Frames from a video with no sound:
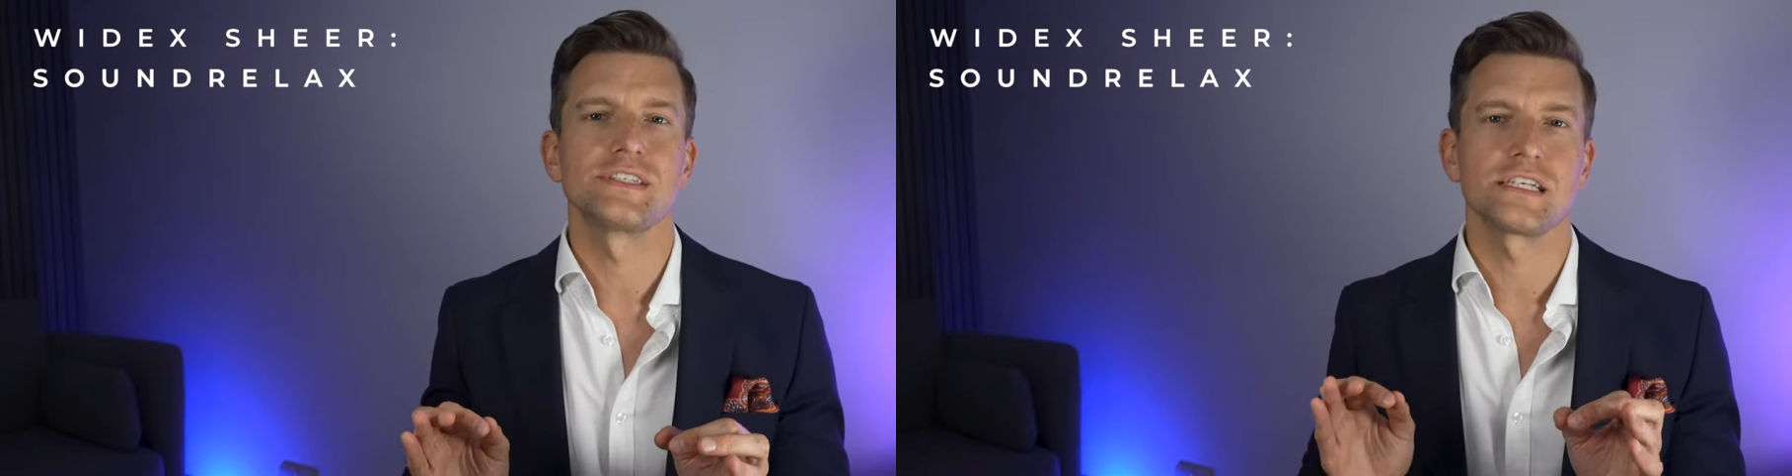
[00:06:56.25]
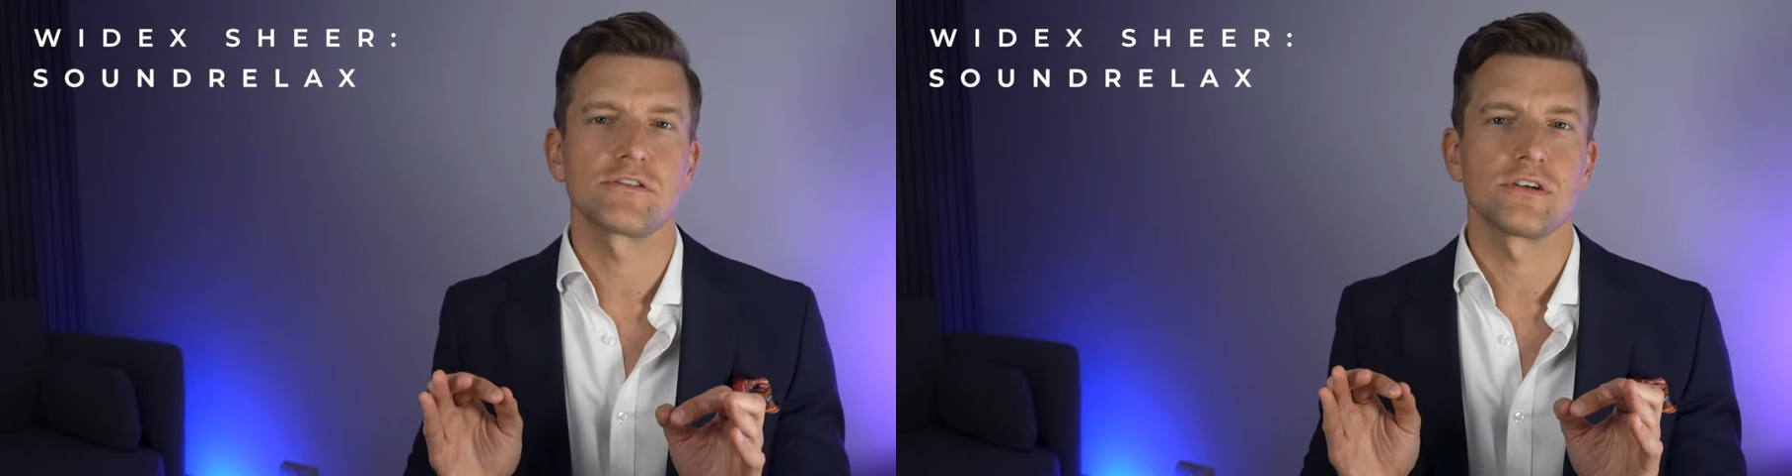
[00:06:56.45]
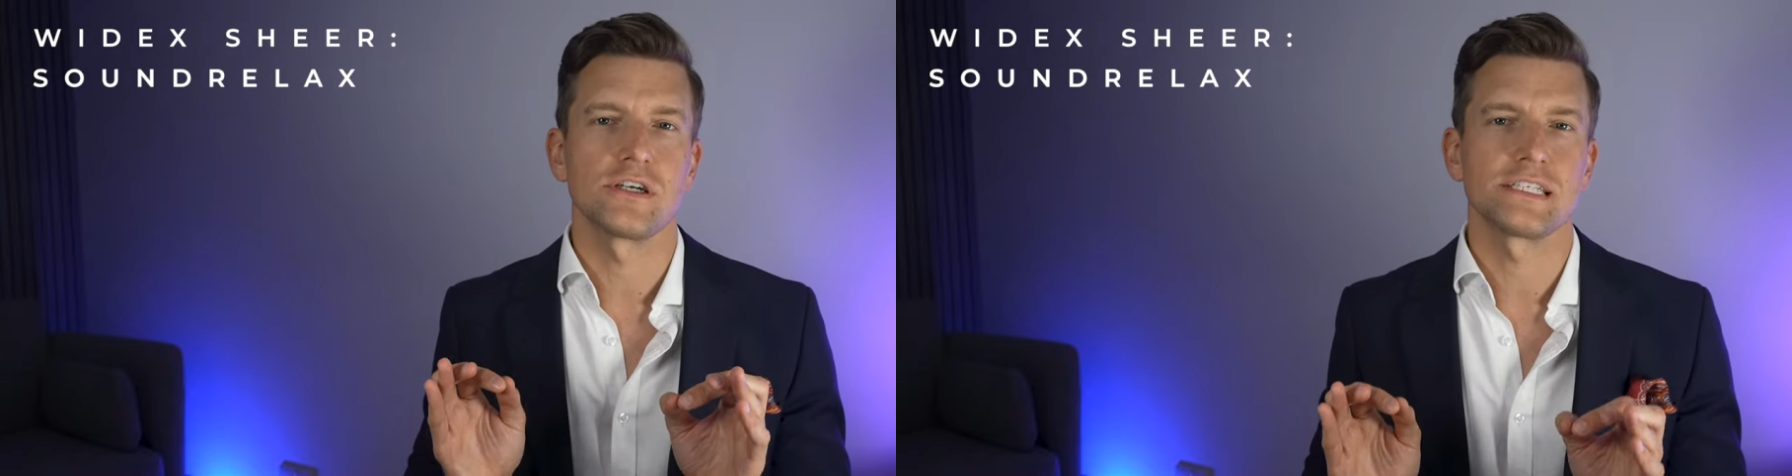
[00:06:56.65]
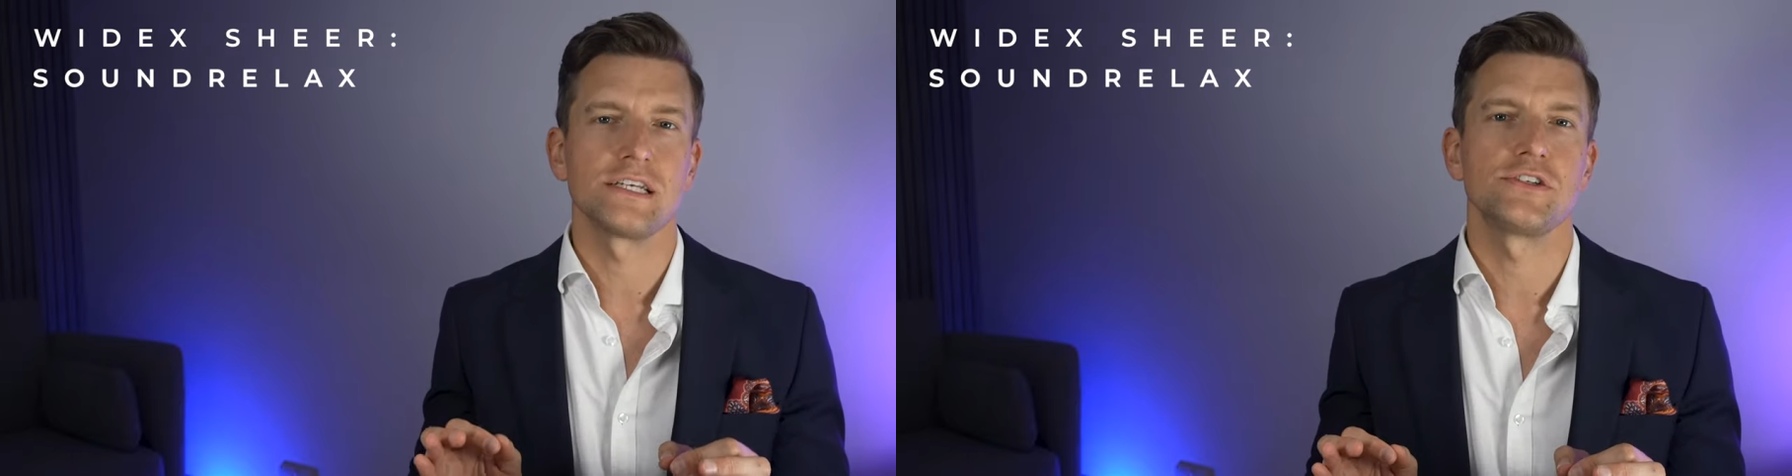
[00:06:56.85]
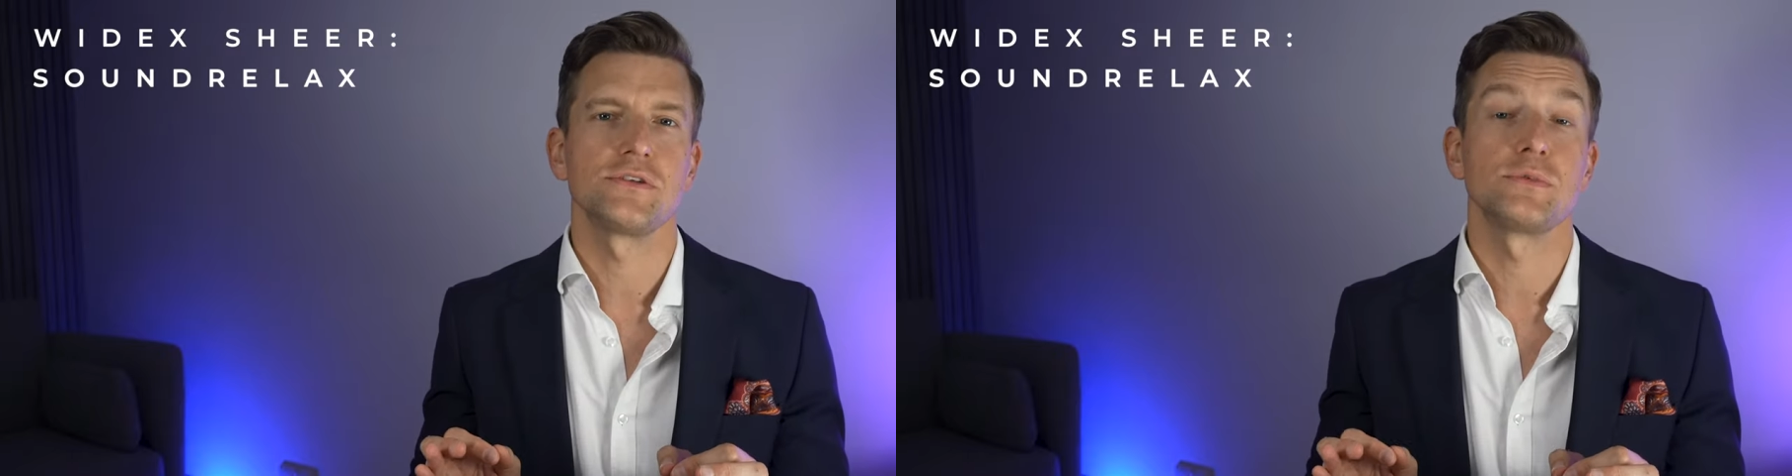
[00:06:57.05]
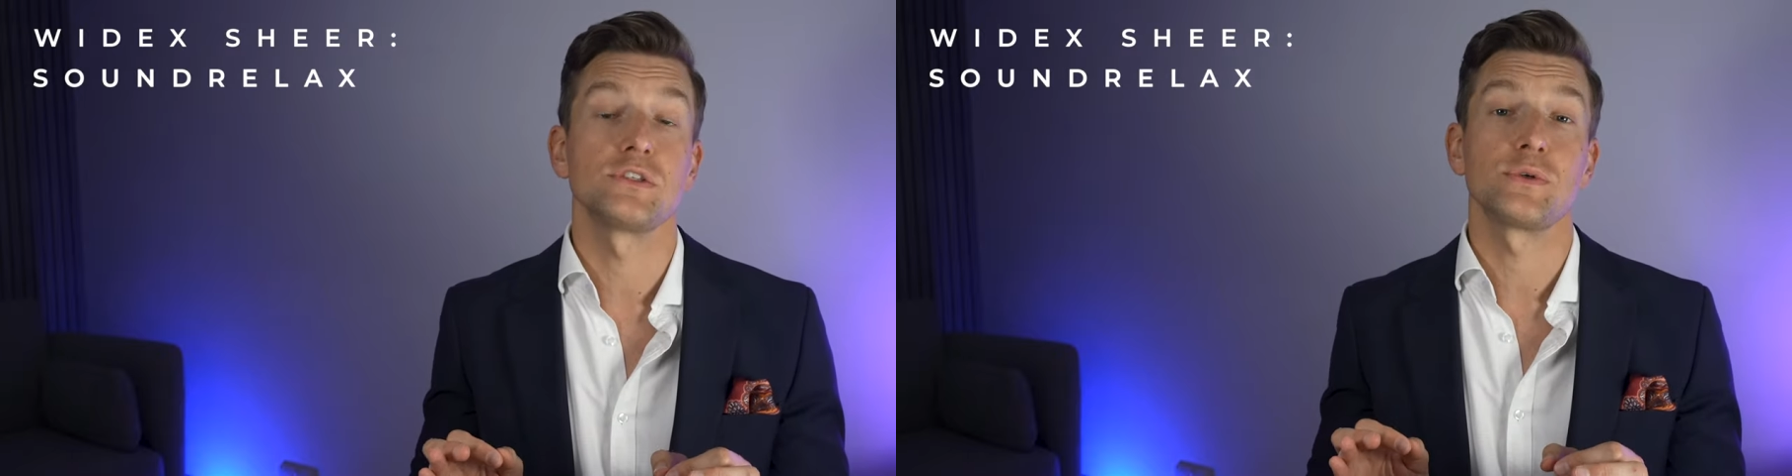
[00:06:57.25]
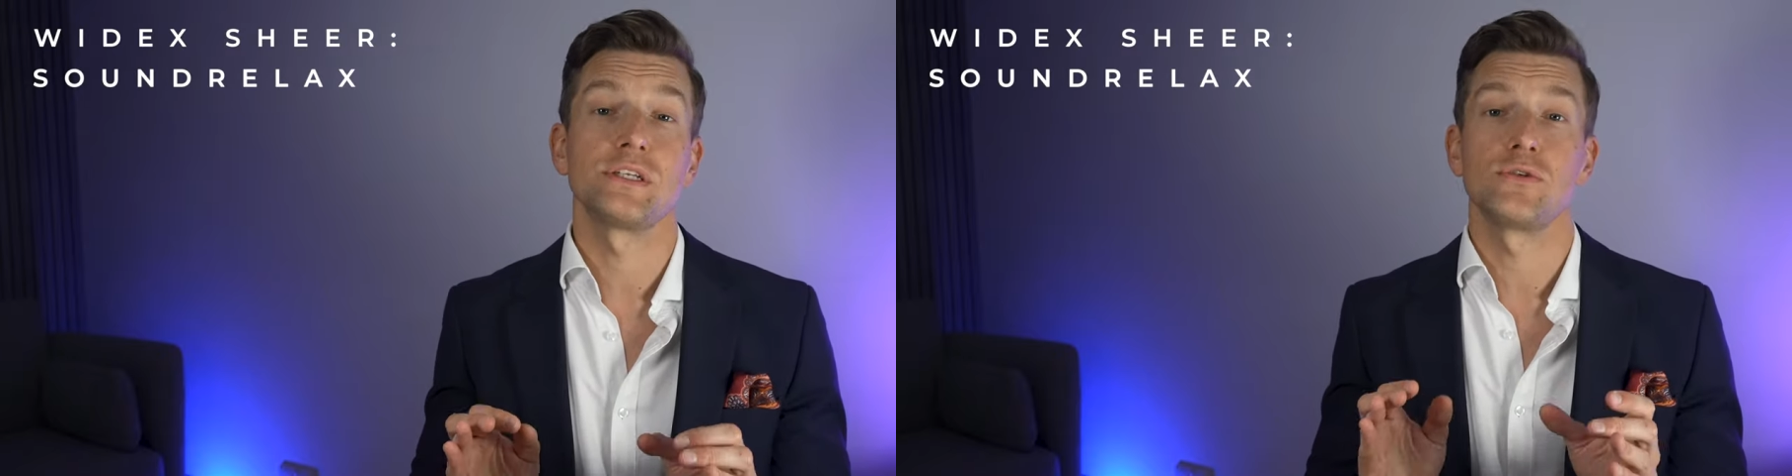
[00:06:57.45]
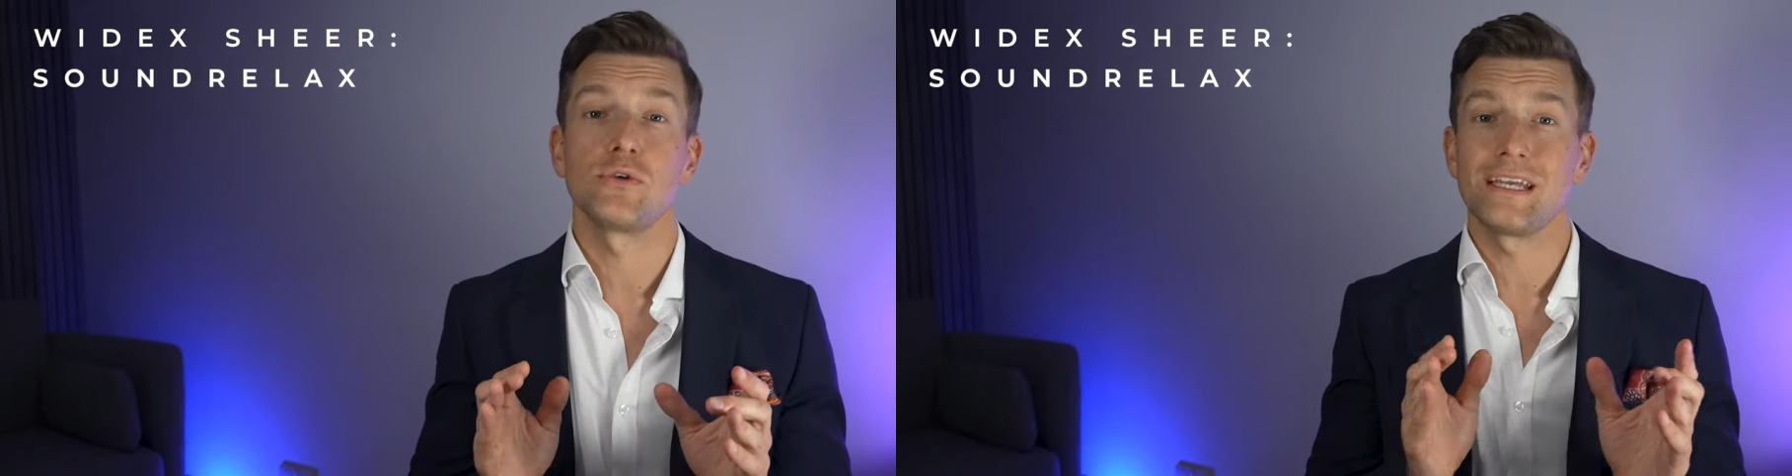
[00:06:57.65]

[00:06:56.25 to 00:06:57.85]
synchronization between your